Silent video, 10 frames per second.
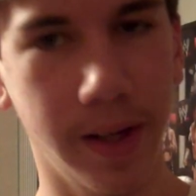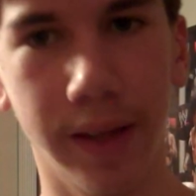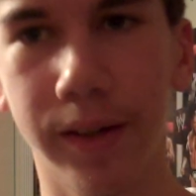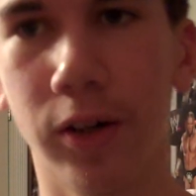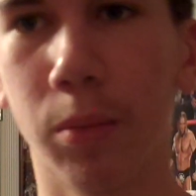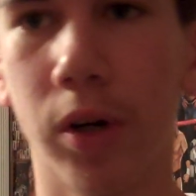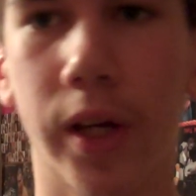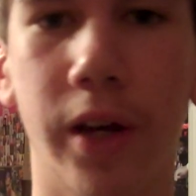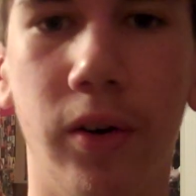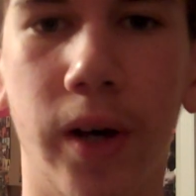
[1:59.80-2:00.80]
and you know
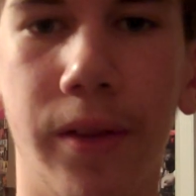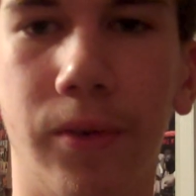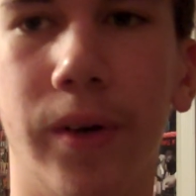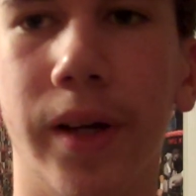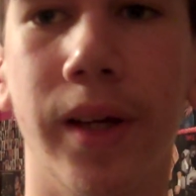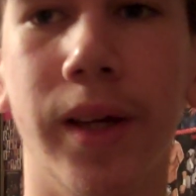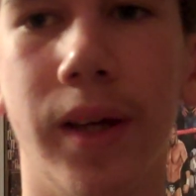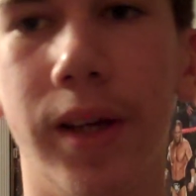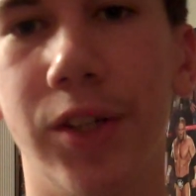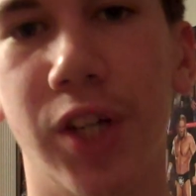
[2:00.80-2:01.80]
Mark Henry got in the ring
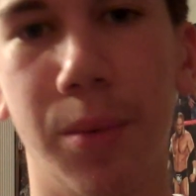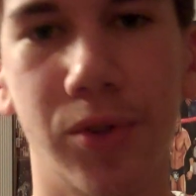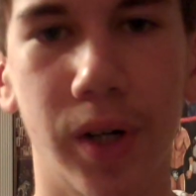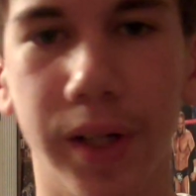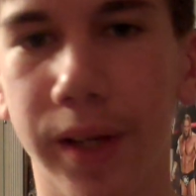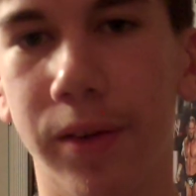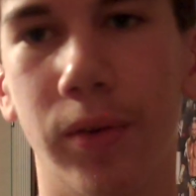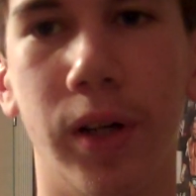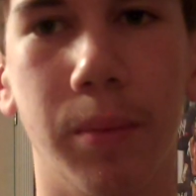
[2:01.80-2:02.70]
and Sheamus tried to get in the